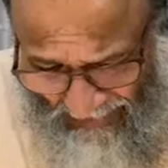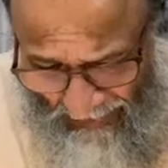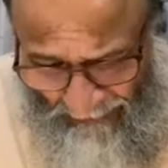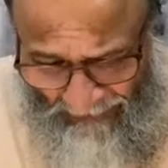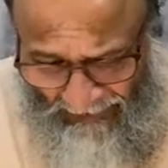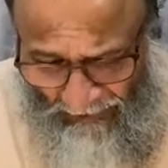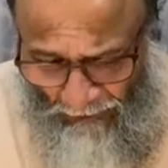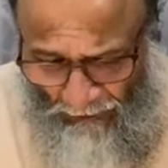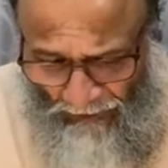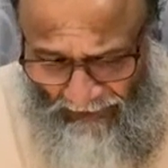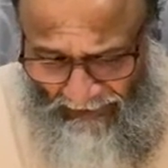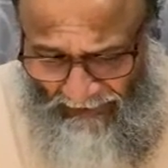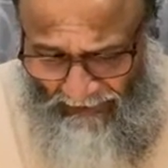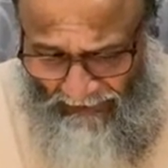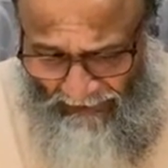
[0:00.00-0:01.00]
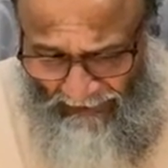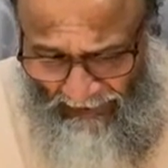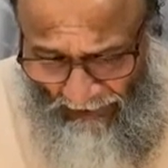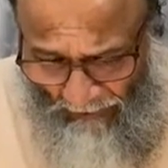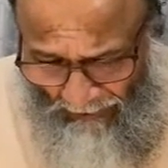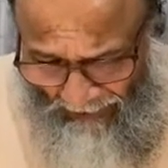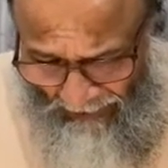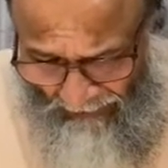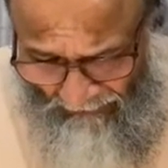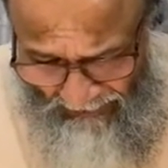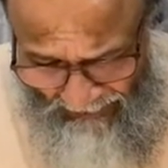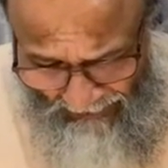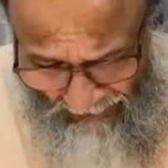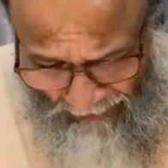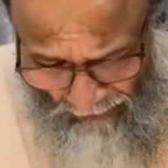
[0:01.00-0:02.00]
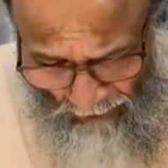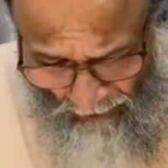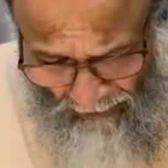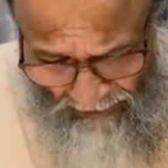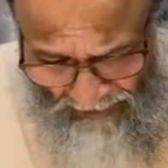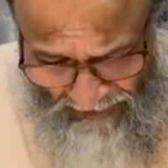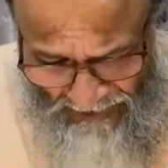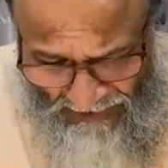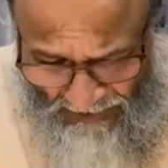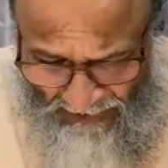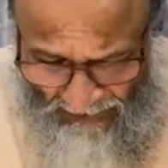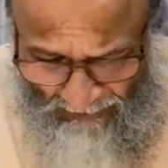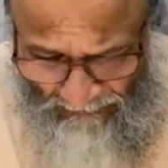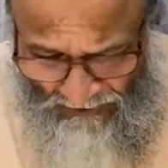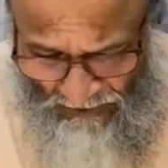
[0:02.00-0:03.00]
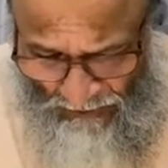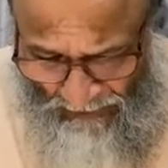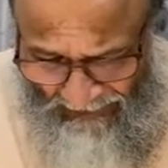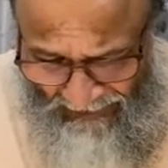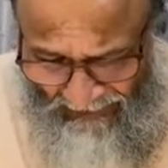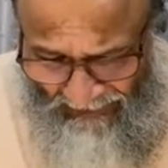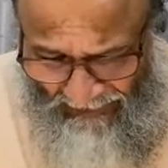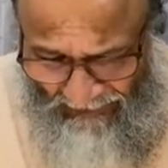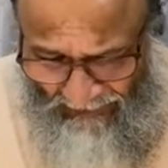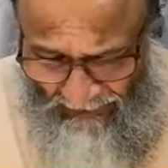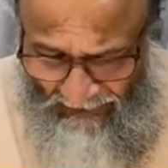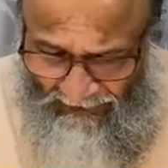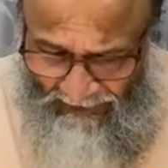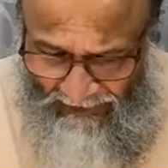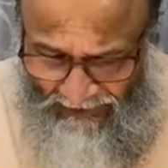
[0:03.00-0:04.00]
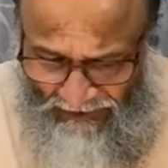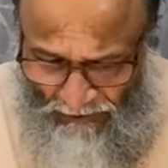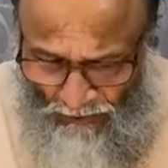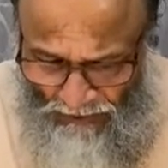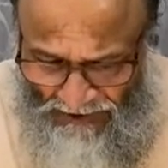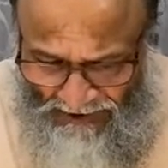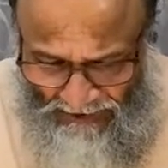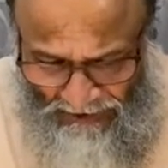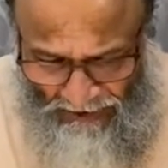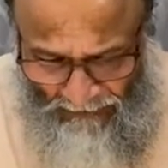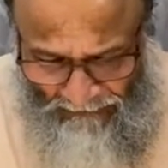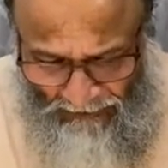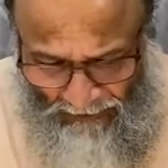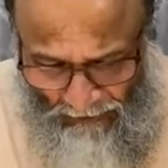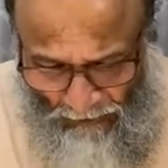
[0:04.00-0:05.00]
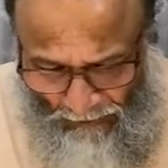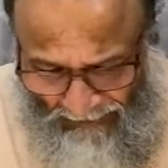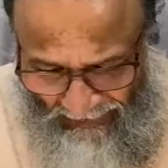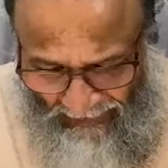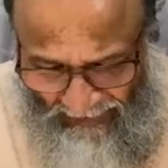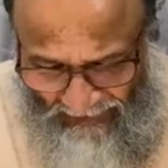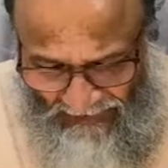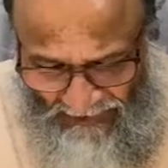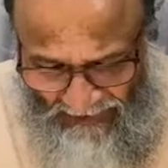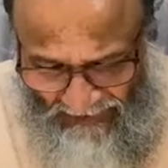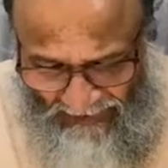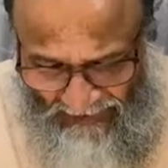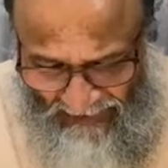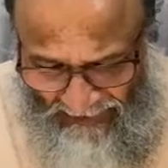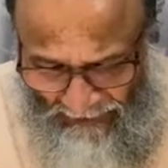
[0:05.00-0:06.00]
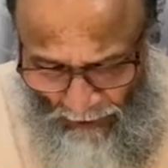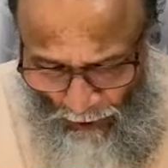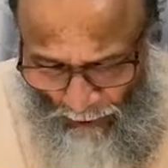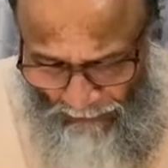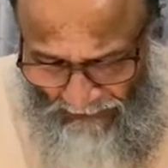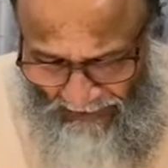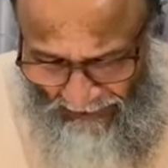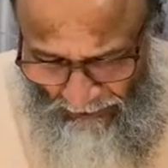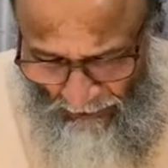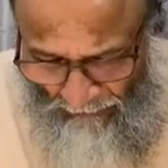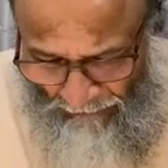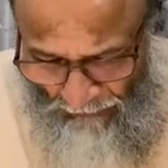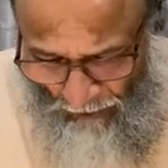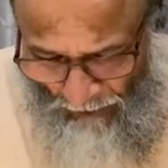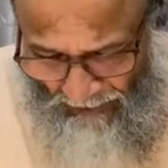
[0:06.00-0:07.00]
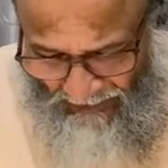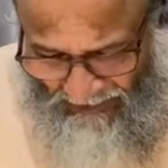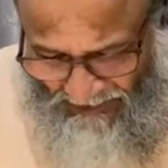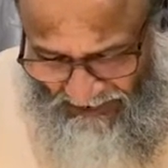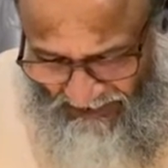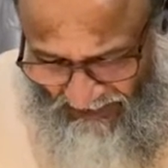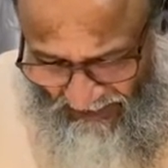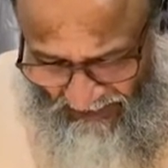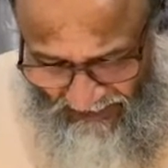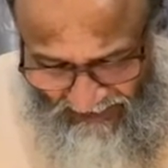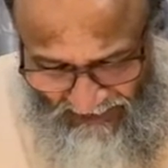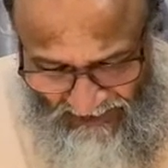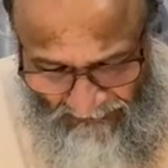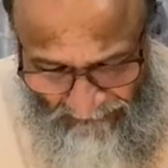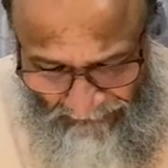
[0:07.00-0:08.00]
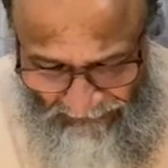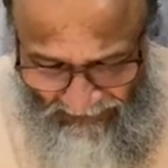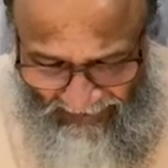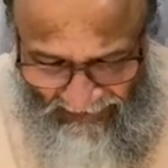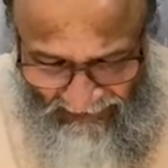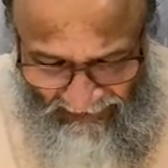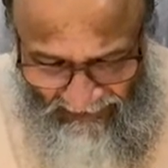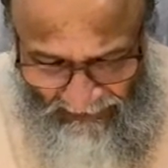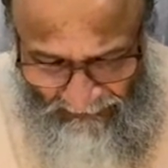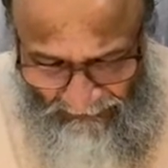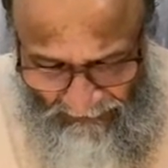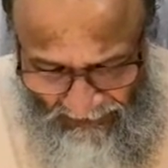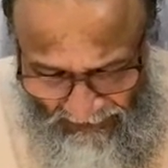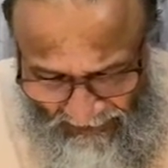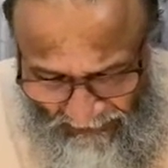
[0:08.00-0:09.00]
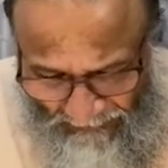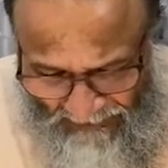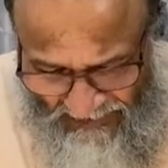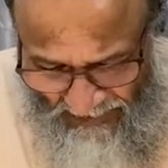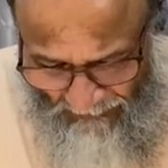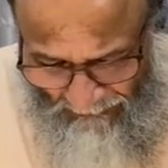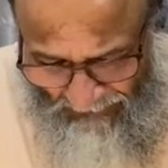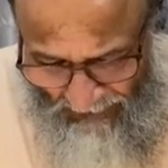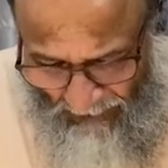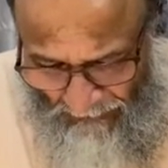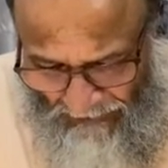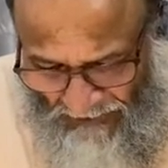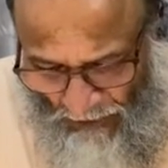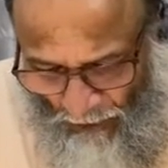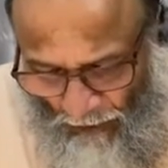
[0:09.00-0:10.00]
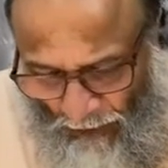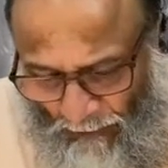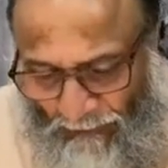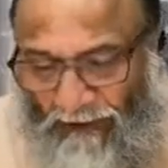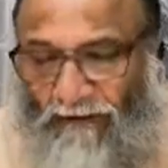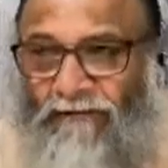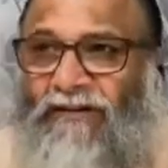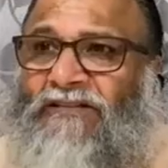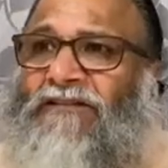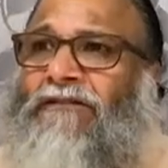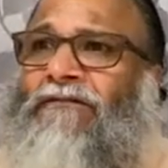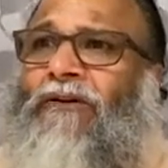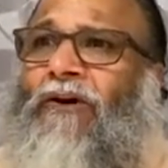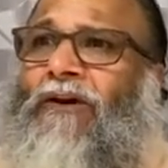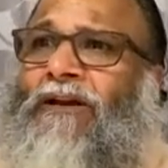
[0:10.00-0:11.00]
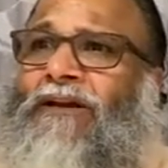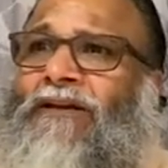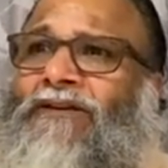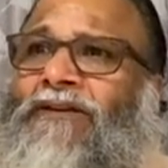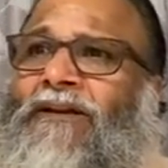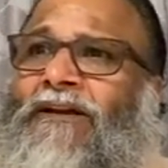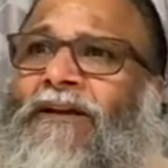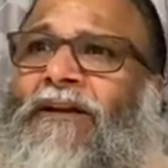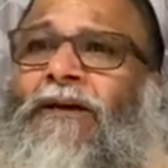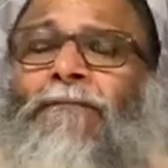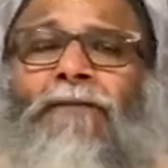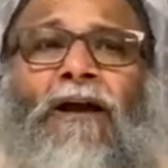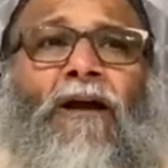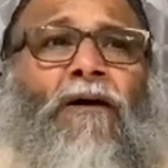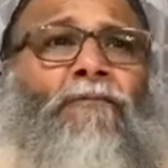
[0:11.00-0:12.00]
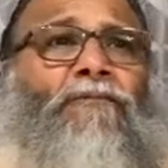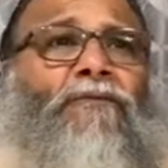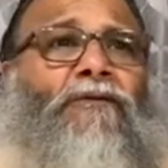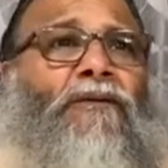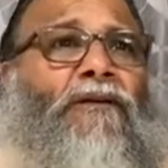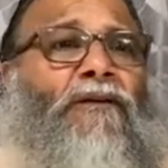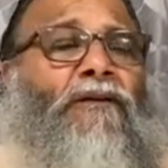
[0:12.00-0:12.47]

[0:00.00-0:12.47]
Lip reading: I am ignorant, now I have attained knowledge, comes to an end, his notions of the knowing agent and the object of knowledge cease, and he himself becomes all-pervasive knowledge. He becomes,